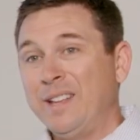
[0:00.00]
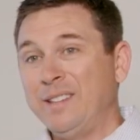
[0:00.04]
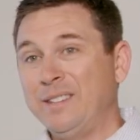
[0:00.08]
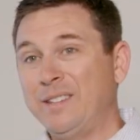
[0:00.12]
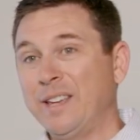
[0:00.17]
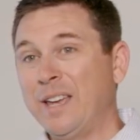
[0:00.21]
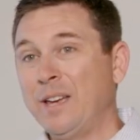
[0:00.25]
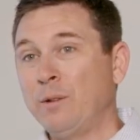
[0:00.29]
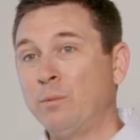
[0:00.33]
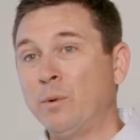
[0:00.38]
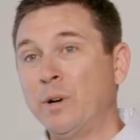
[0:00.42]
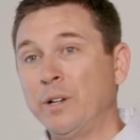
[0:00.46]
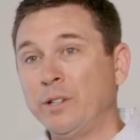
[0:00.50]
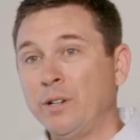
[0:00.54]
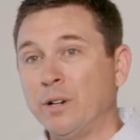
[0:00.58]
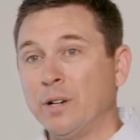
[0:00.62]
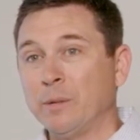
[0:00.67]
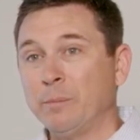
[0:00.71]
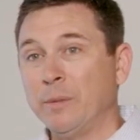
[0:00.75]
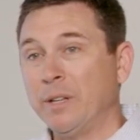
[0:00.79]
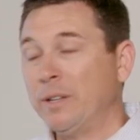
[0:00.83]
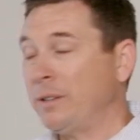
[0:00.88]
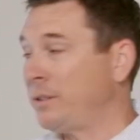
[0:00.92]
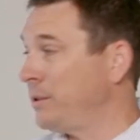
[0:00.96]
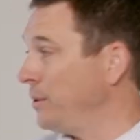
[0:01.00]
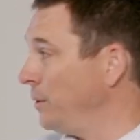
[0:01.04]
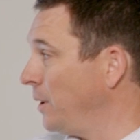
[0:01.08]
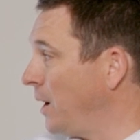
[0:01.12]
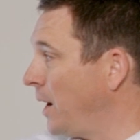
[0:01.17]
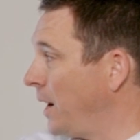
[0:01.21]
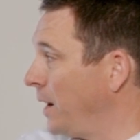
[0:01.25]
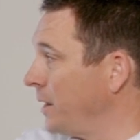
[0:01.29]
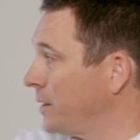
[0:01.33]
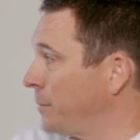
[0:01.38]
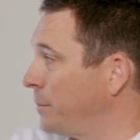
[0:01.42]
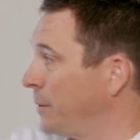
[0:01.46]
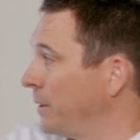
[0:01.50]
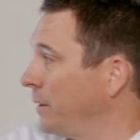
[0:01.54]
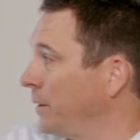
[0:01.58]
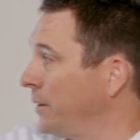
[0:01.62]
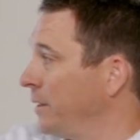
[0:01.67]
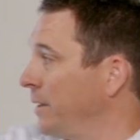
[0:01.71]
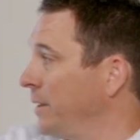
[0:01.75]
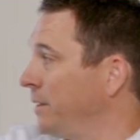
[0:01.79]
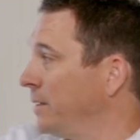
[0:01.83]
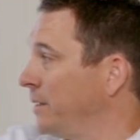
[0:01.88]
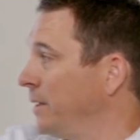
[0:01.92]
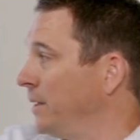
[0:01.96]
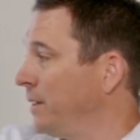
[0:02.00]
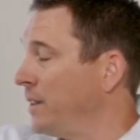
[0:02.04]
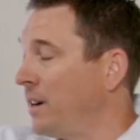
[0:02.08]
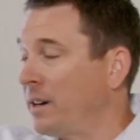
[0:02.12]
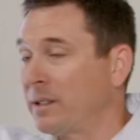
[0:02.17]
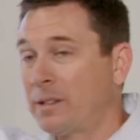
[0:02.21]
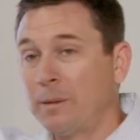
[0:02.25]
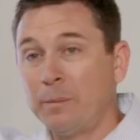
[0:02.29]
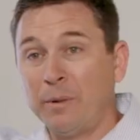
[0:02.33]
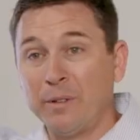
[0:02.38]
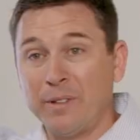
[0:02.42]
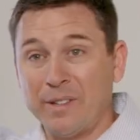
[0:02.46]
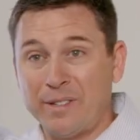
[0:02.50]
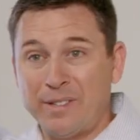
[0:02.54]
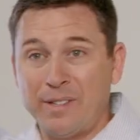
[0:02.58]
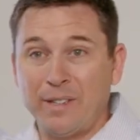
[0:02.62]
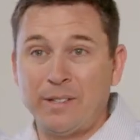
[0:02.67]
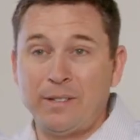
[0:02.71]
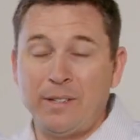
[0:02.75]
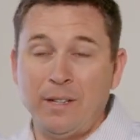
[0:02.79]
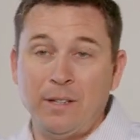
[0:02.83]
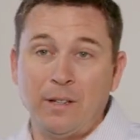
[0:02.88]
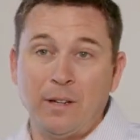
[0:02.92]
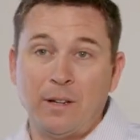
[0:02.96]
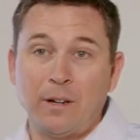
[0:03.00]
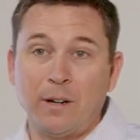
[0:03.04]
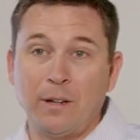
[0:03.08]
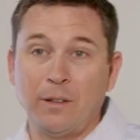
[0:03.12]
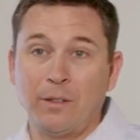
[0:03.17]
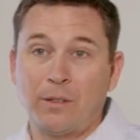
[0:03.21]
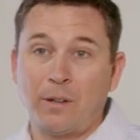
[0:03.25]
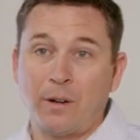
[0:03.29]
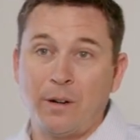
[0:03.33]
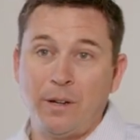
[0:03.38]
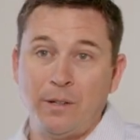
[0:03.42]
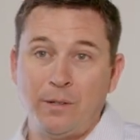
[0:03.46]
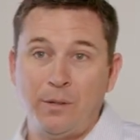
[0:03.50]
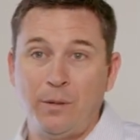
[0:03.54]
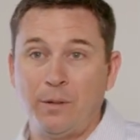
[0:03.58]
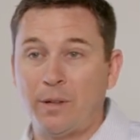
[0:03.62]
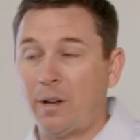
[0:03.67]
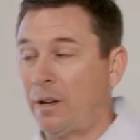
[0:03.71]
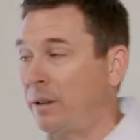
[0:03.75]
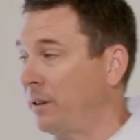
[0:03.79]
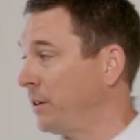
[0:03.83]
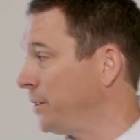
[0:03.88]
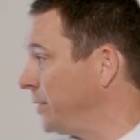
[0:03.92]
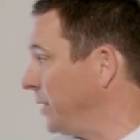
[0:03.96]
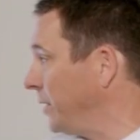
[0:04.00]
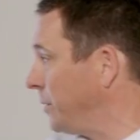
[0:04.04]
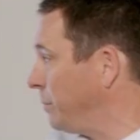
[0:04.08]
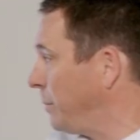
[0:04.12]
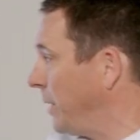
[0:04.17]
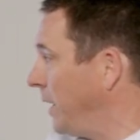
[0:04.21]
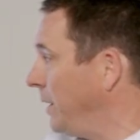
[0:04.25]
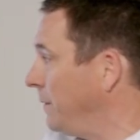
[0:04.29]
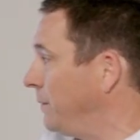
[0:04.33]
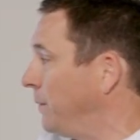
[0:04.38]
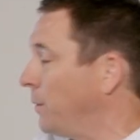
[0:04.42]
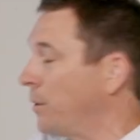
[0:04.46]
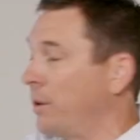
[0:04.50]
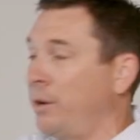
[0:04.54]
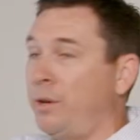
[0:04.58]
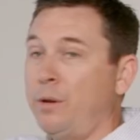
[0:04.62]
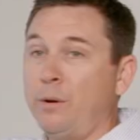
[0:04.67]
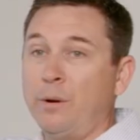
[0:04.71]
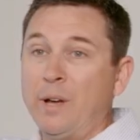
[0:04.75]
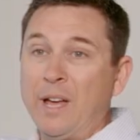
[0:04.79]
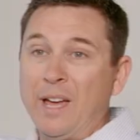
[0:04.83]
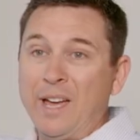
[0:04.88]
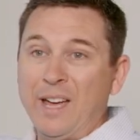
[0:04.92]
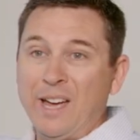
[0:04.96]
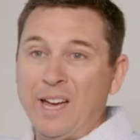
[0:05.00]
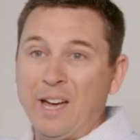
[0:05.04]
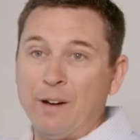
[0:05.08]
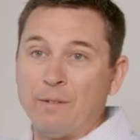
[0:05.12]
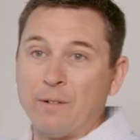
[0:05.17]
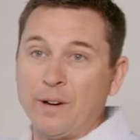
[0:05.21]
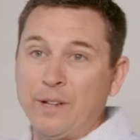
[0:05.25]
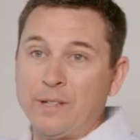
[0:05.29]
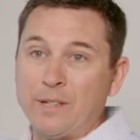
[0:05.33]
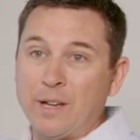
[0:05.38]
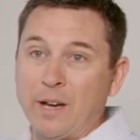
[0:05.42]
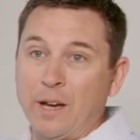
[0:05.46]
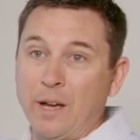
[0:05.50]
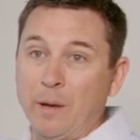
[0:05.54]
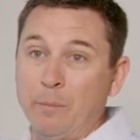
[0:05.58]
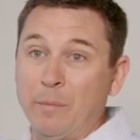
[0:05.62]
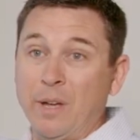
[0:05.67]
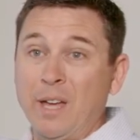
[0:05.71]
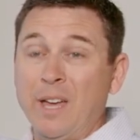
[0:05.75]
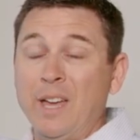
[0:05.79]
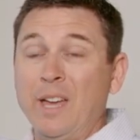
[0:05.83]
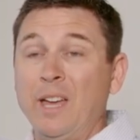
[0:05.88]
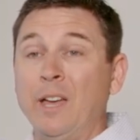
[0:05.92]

day one you're admitted to a hospital, this deductible, the $1,632, is paid for you every time.